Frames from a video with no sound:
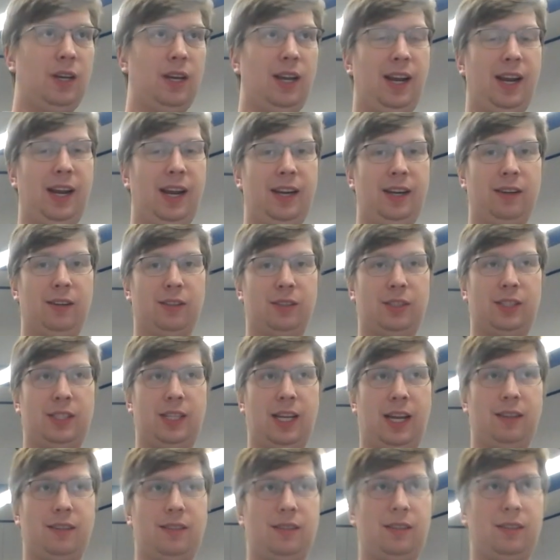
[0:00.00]
and it'll
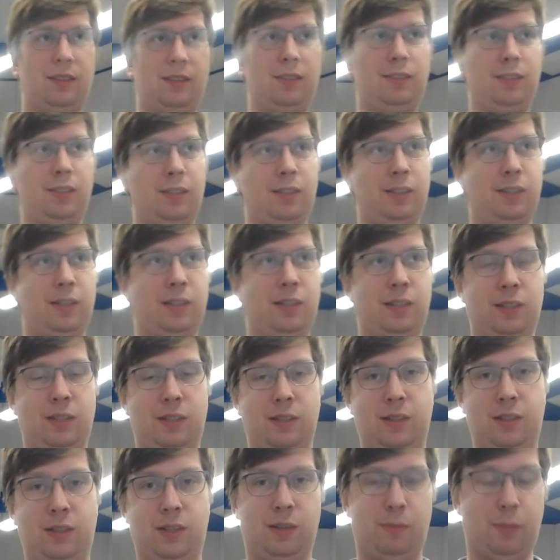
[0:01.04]
set
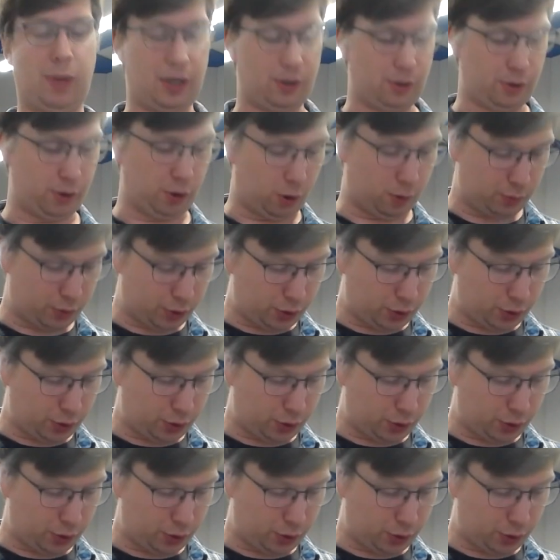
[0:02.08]
the metronome